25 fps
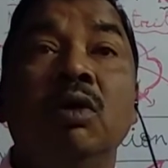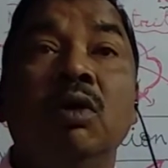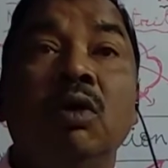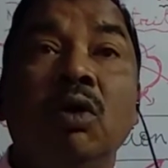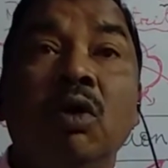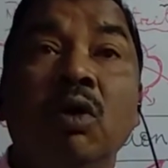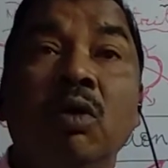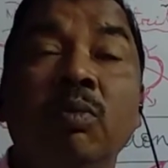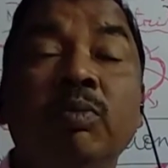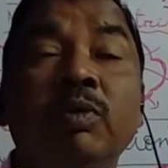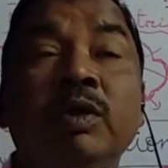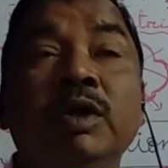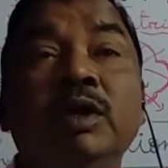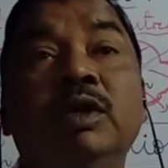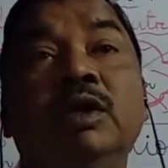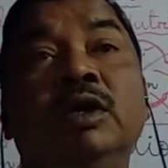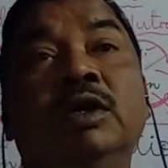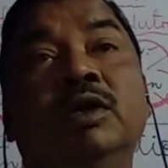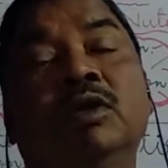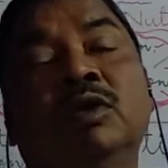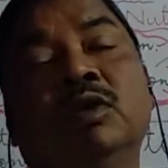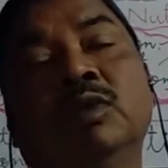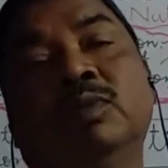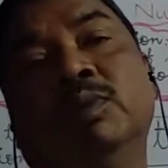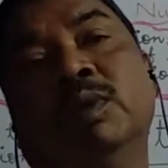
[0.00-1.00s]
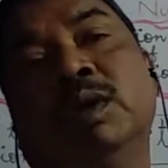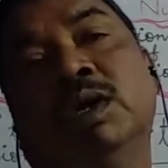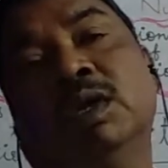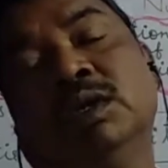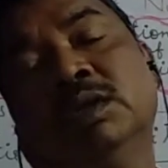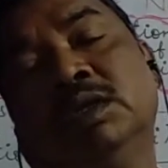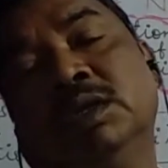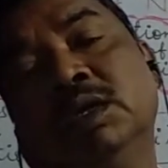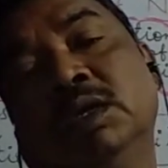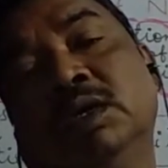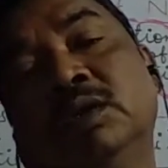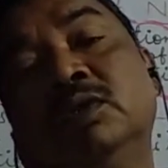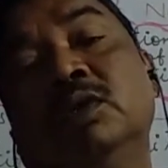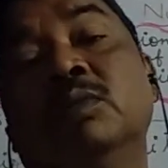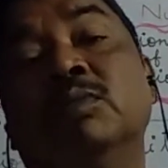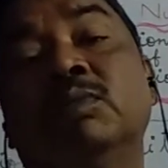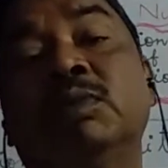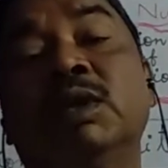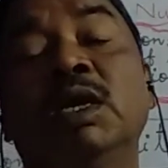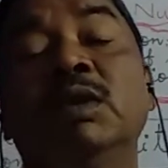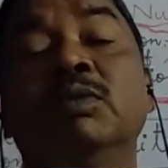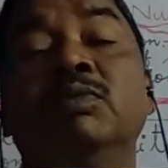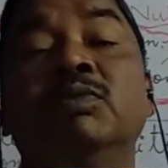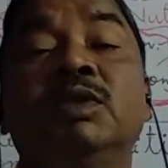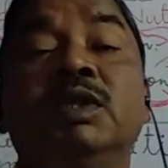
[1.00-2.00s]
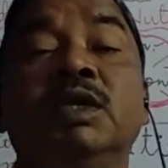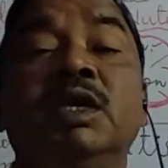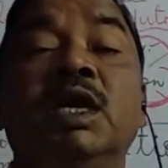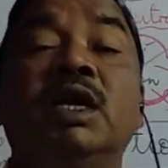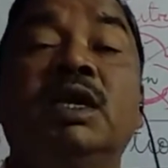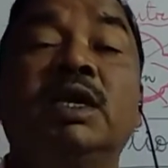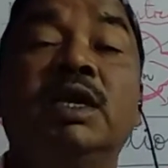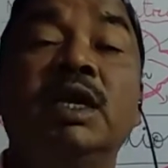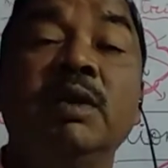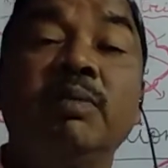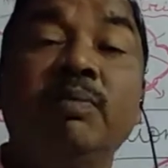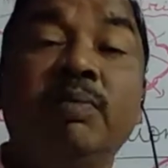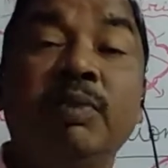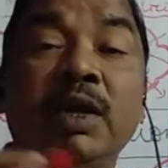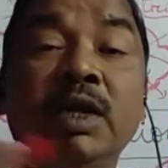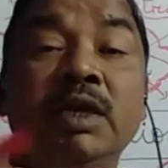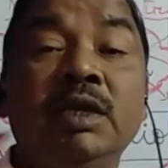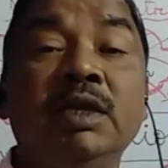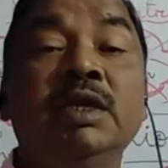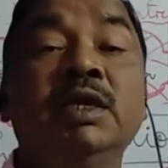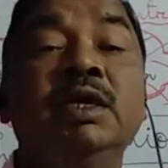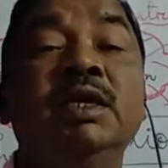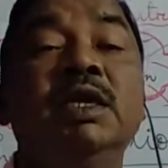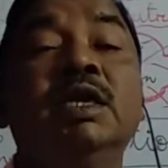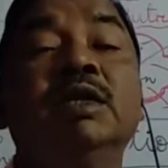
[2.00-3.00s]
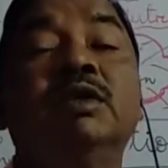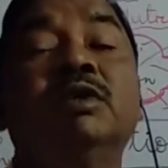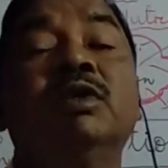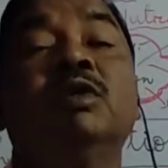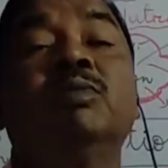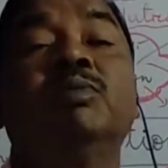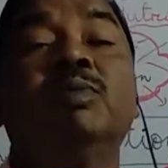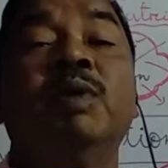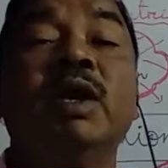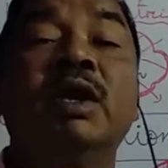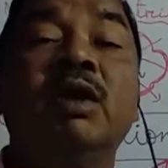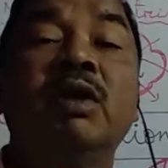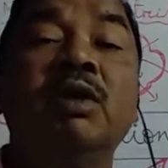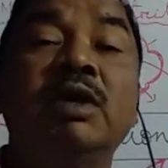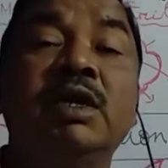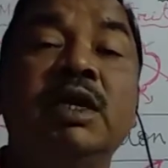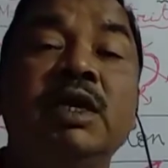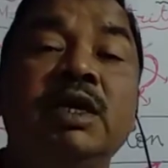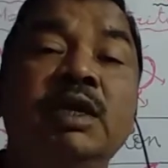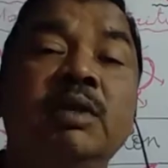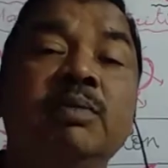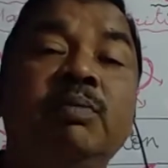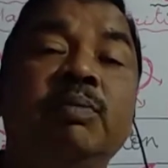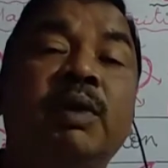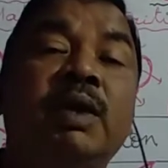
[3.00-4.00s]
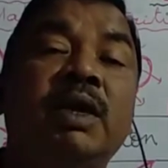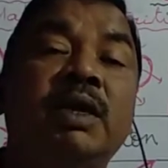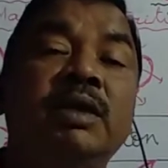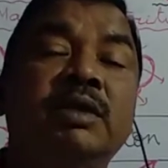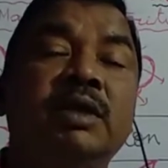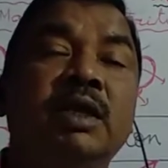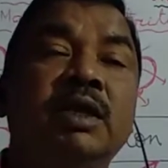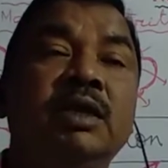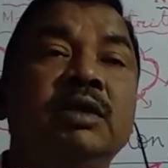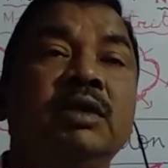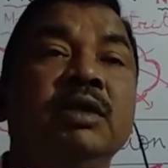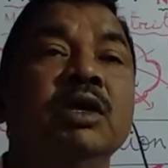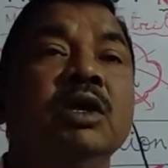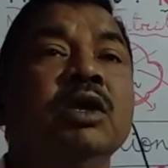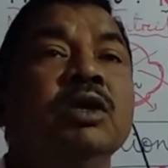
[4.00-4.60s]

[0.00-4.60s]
obligatory parasites. Sometimes they are temporary in nature, facultative parasites.